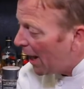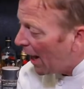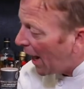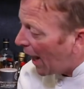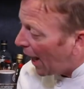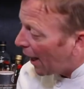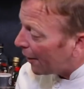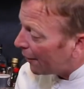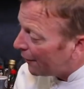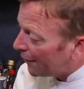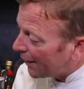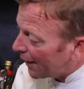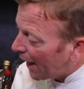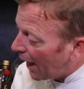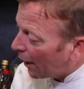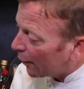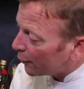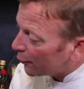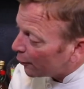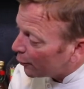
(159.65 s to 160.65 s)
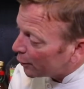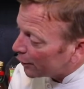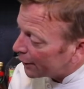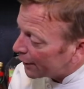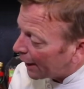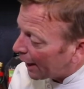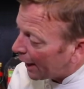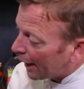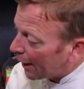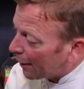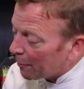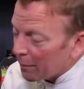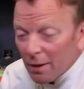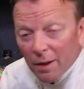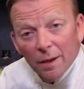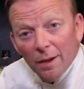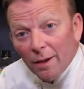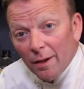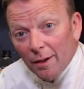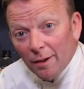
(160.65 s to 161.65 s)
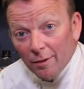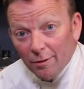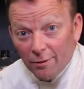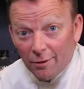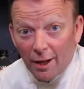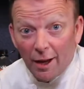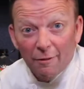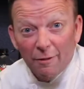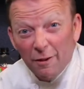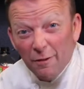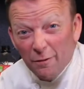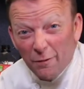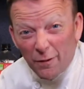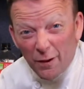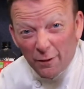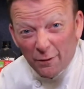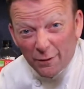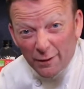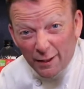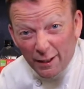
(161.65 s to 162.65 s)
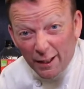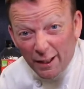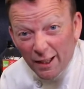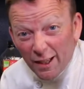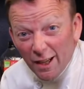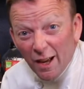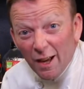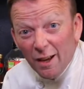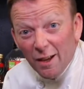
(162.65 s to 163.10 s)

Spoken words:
out of the Alto Shaam 750